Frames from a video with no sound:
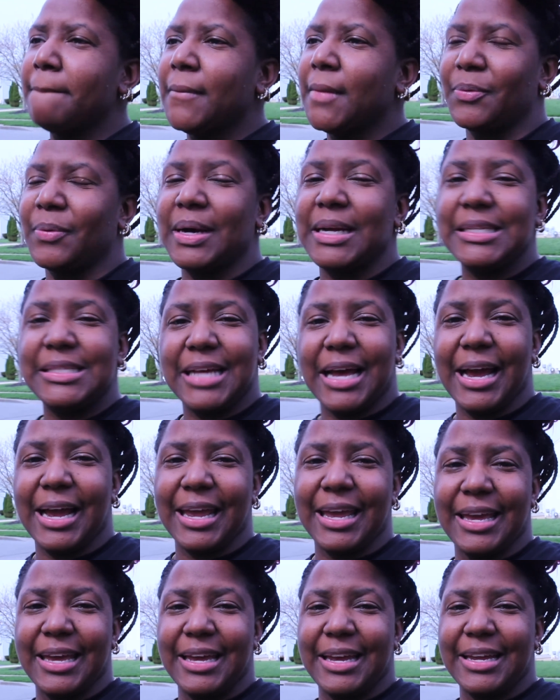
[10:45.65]
Once I
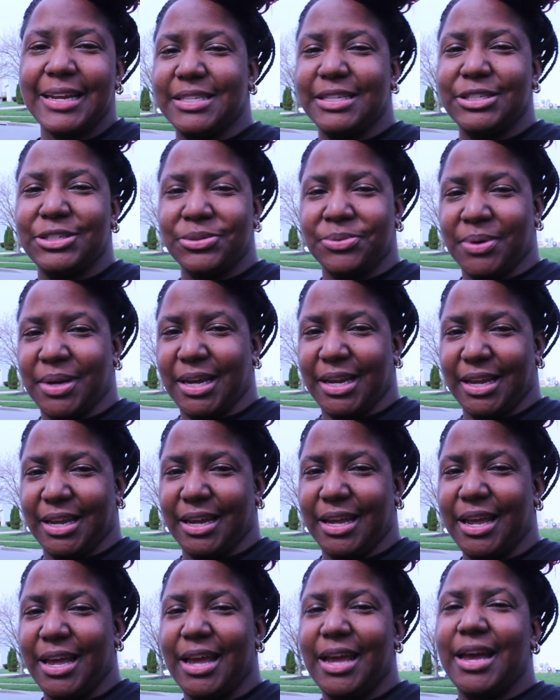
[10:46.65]
get situated,
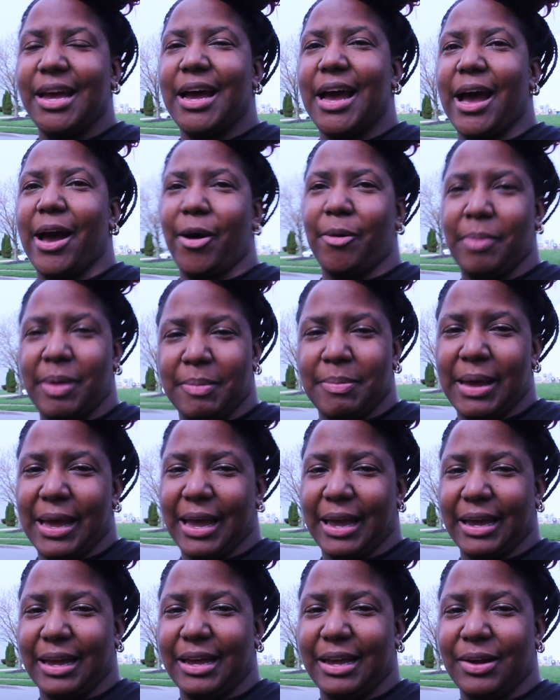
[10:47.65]
I'll be
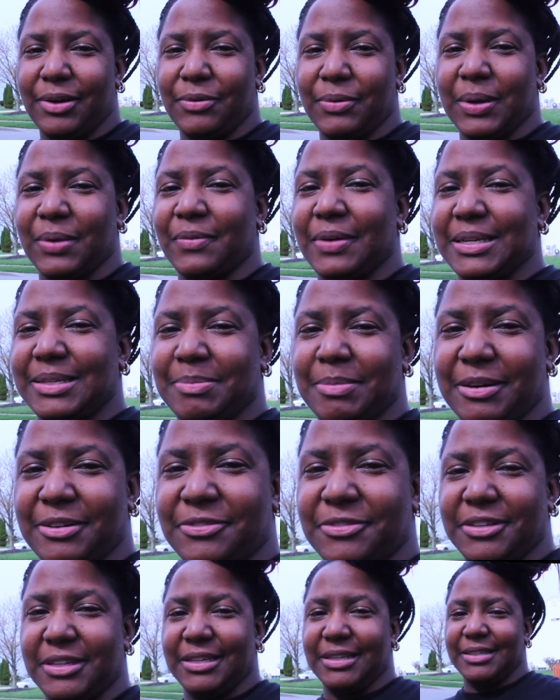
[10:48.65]
back with the rest of my
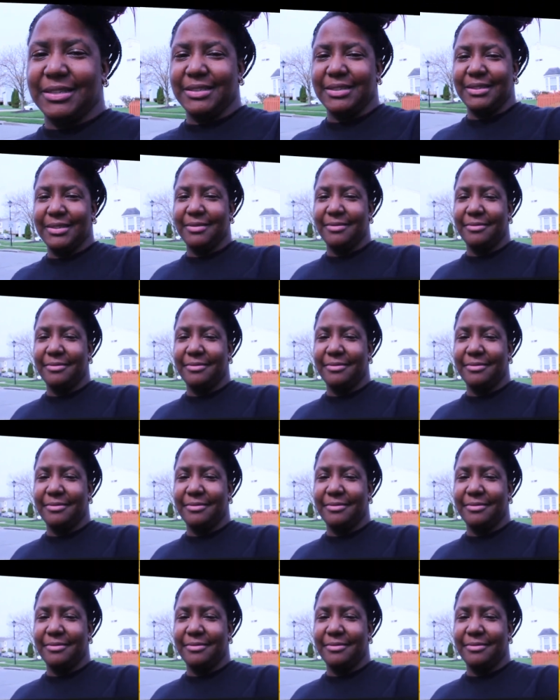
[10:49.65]
footage.